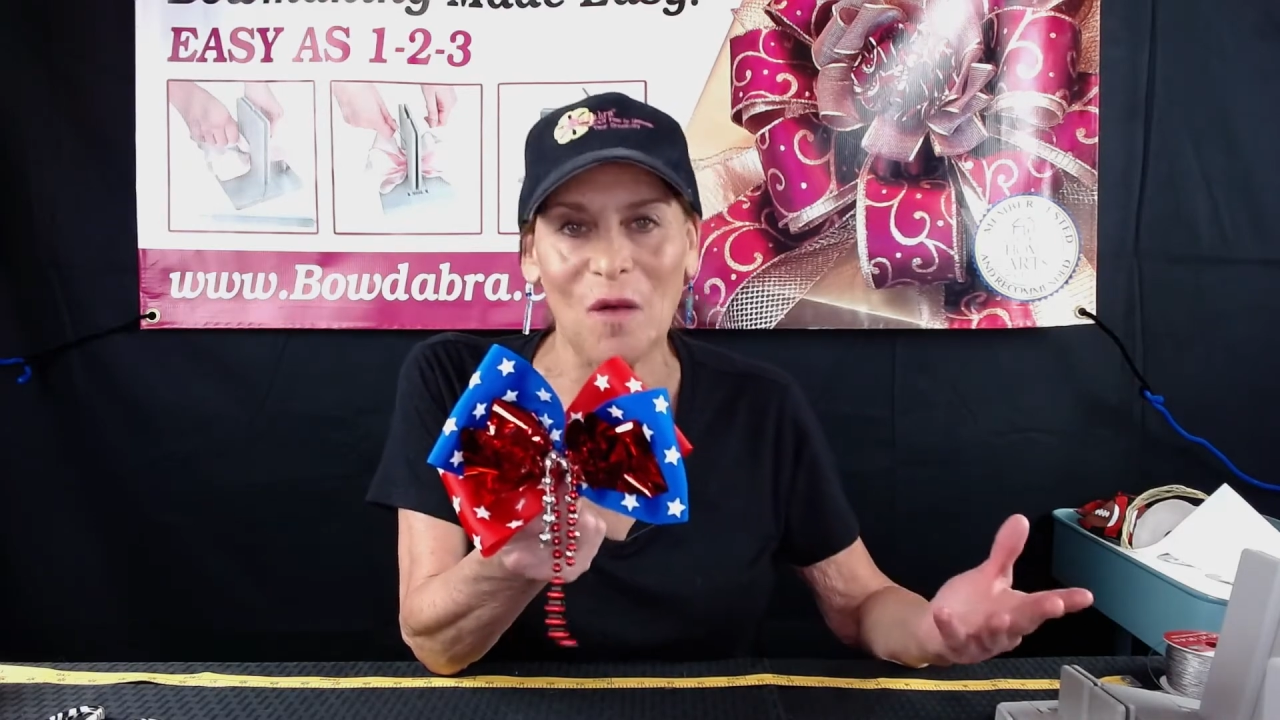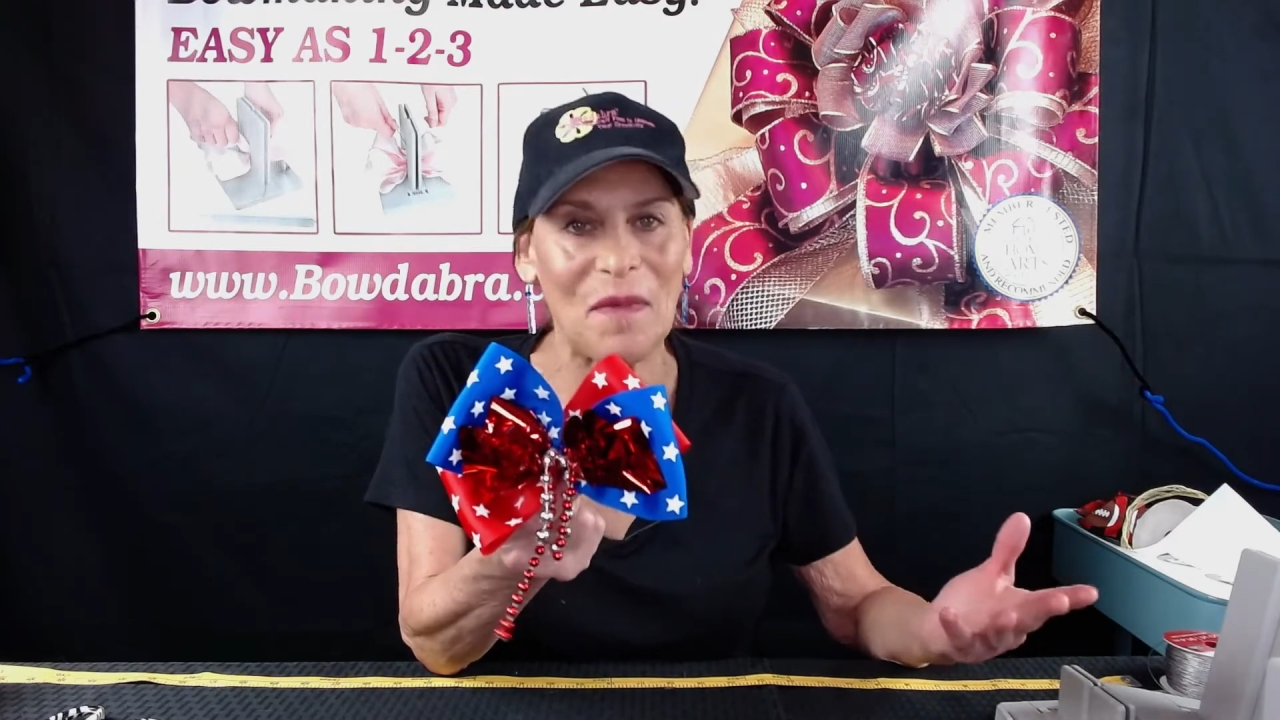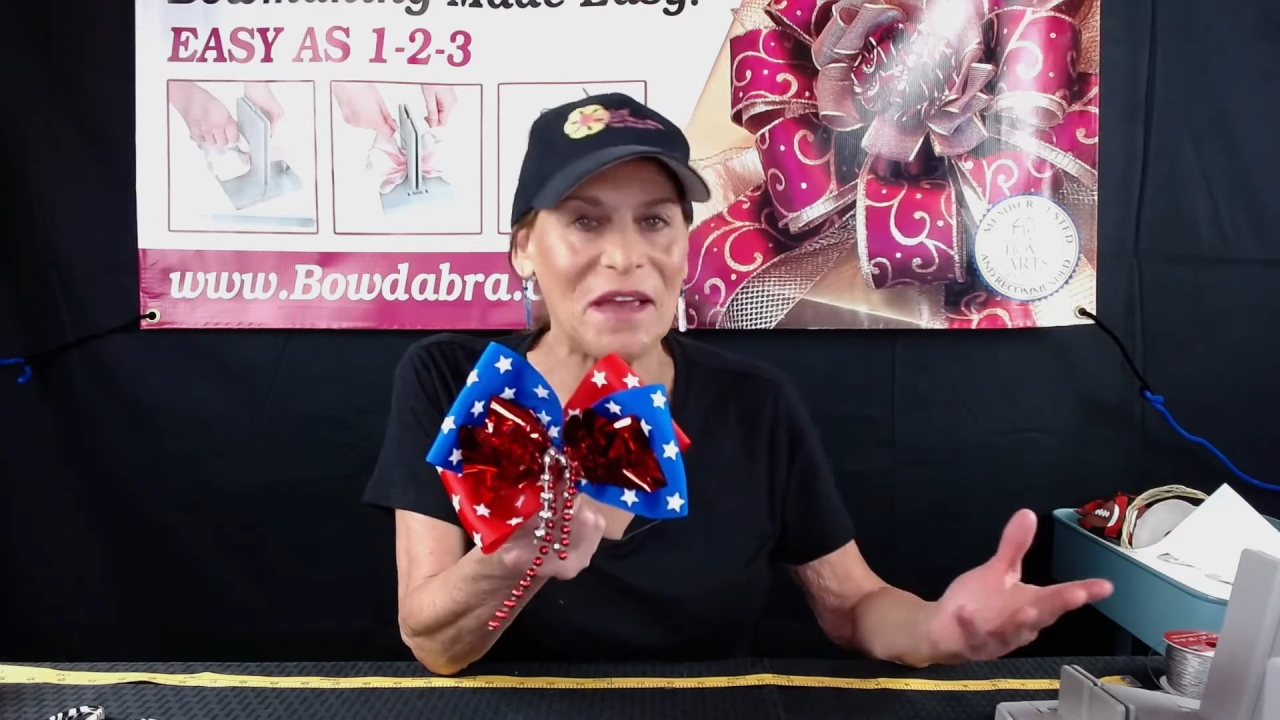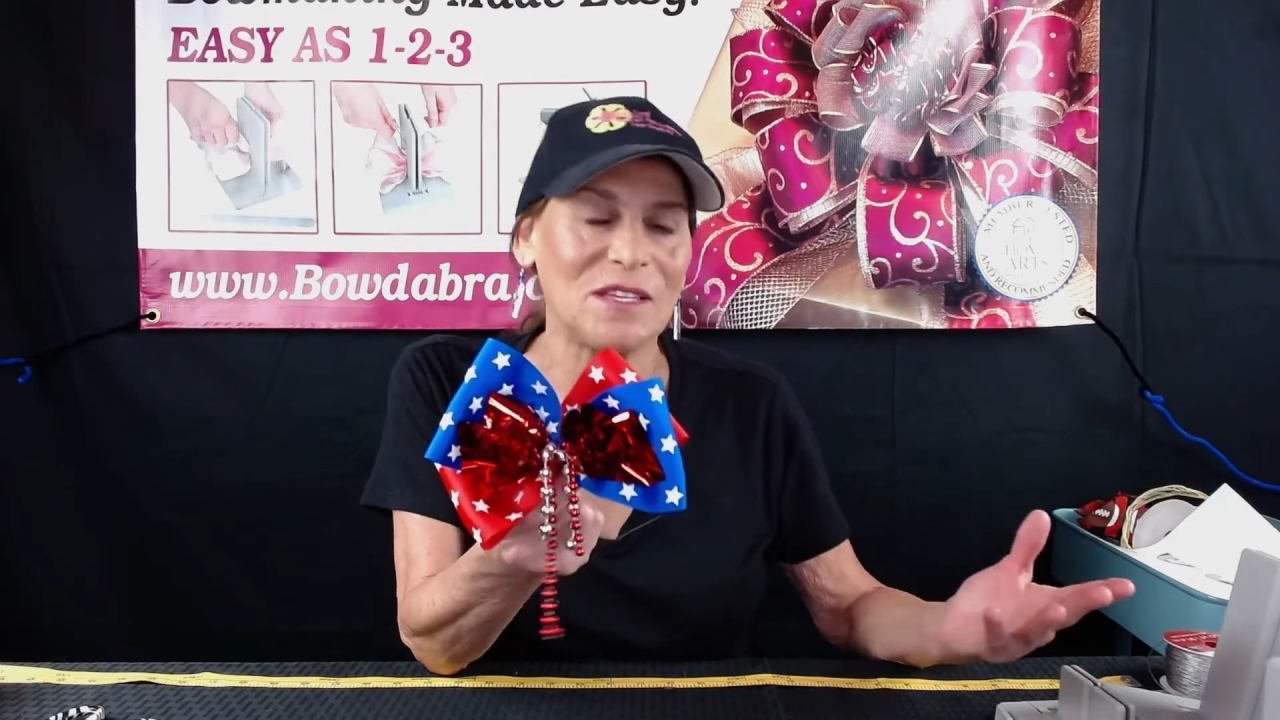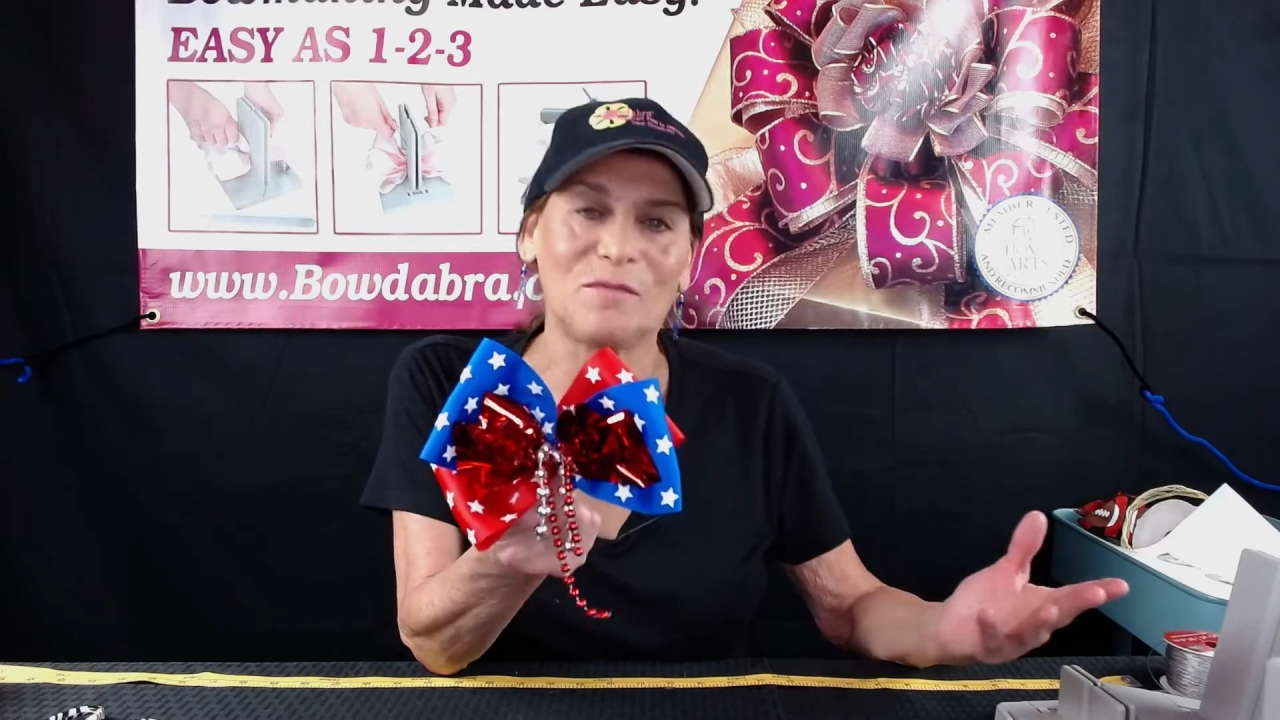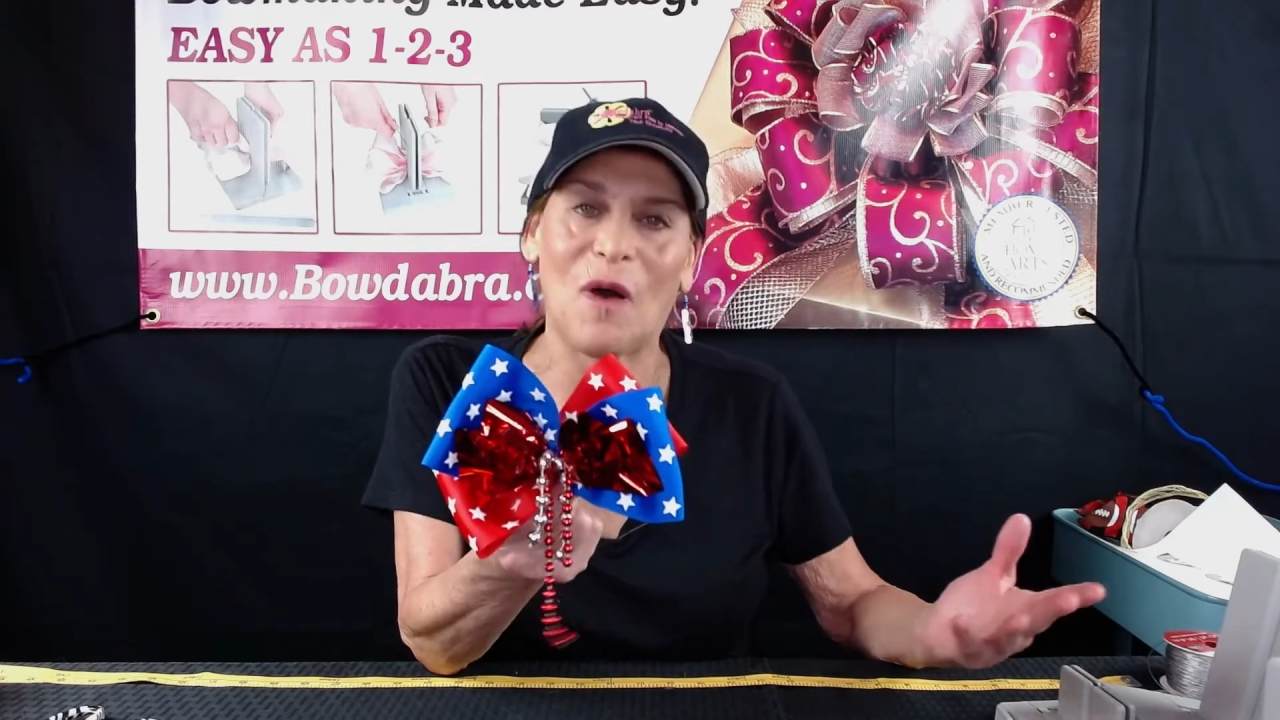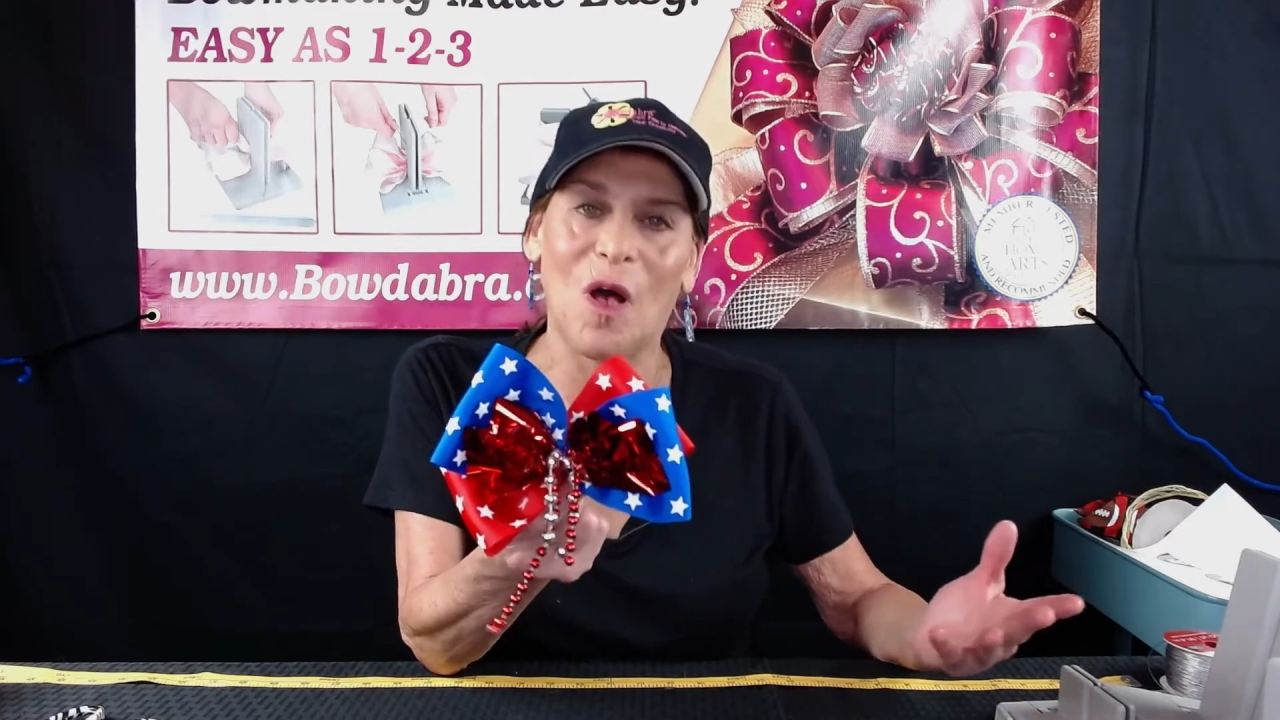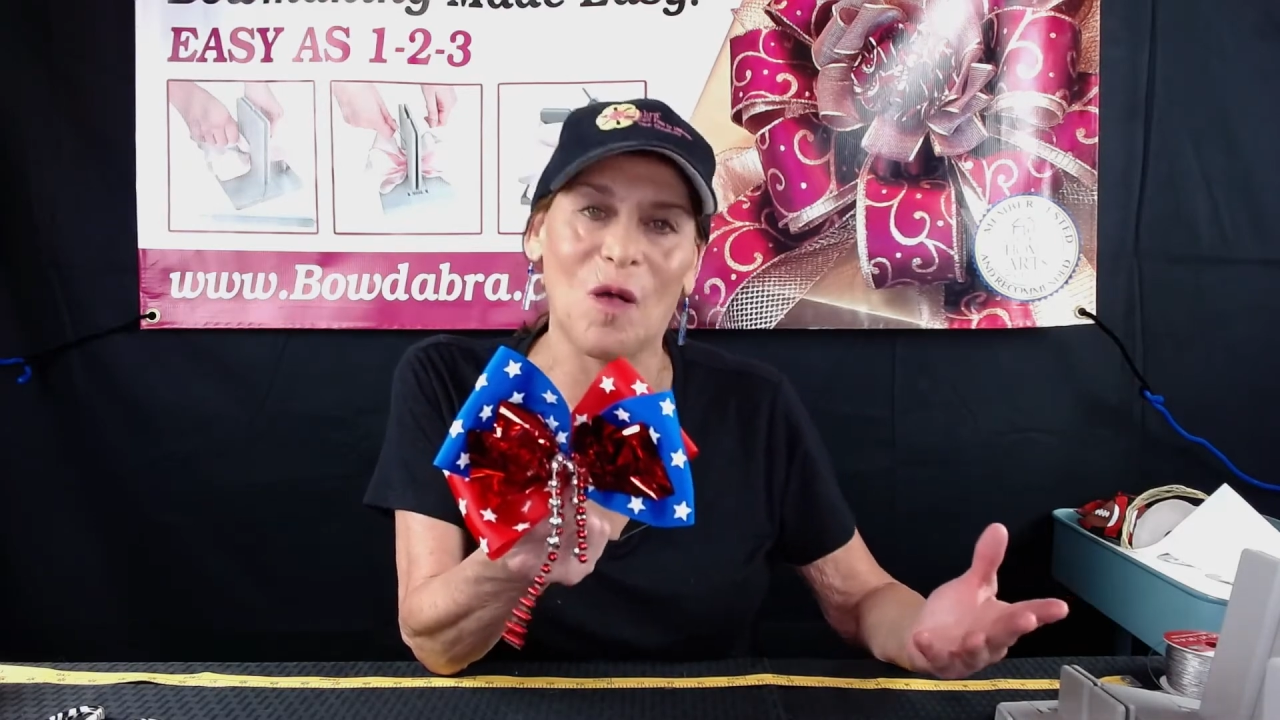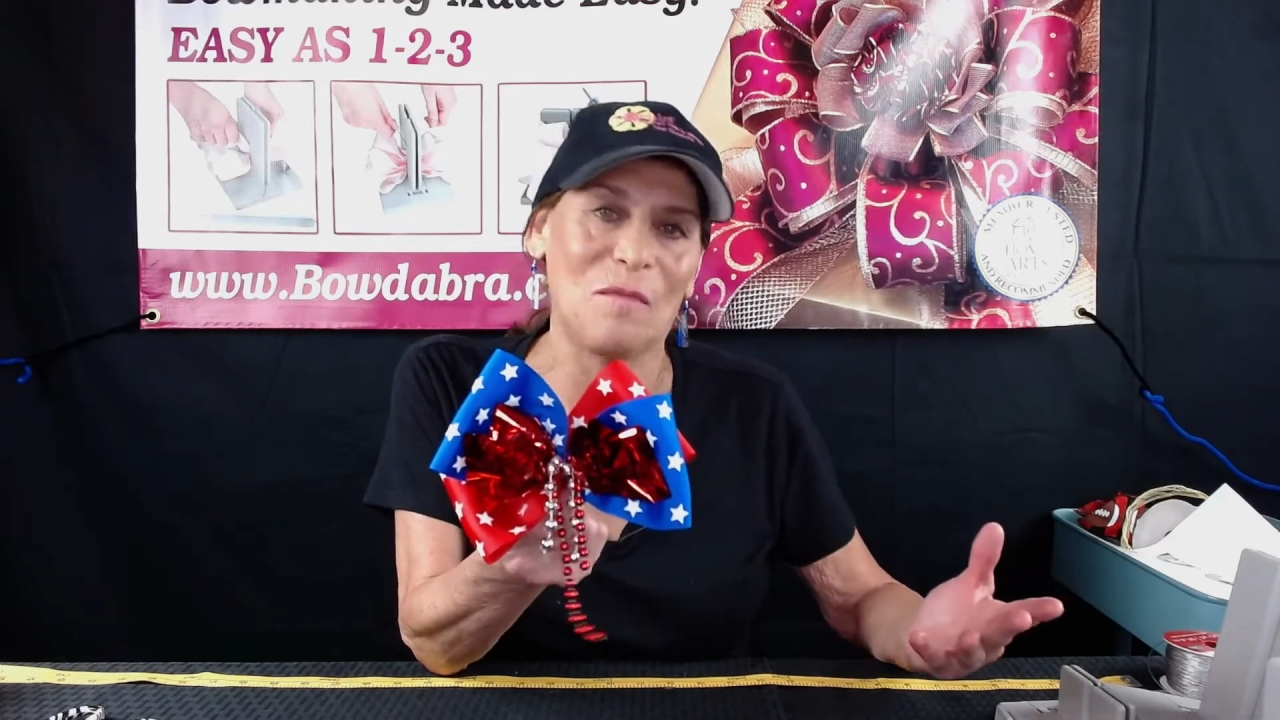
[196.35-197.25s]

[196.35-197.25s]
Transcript: baseball,